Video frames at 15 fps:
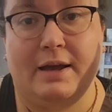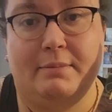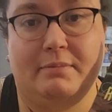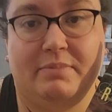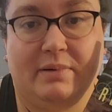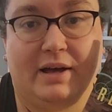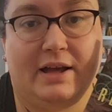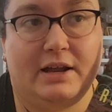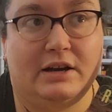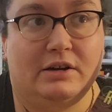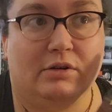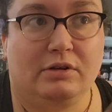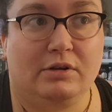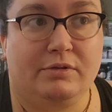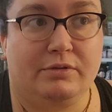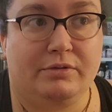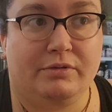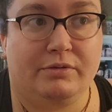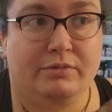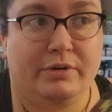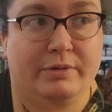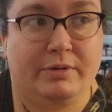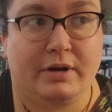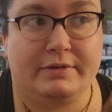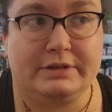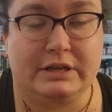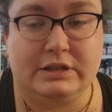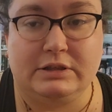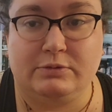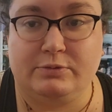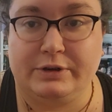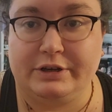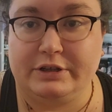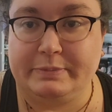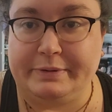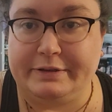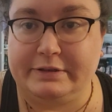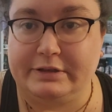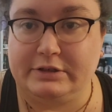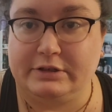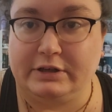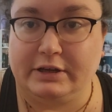But I was on reading sprints the other